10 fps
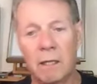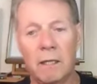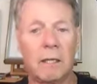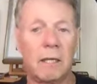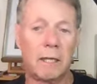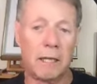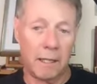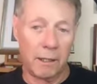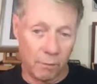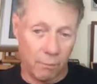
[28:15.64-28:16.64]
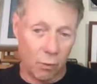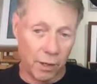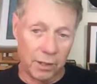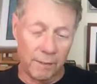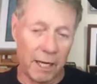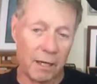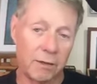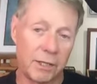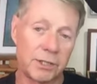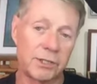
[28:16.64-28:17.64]
and they reported them
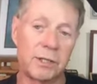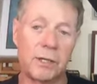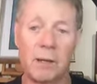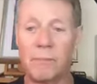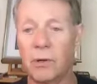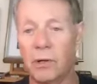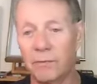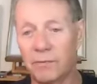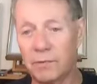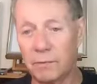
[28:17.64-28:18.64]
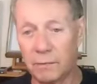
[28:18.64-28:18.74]
out as the number of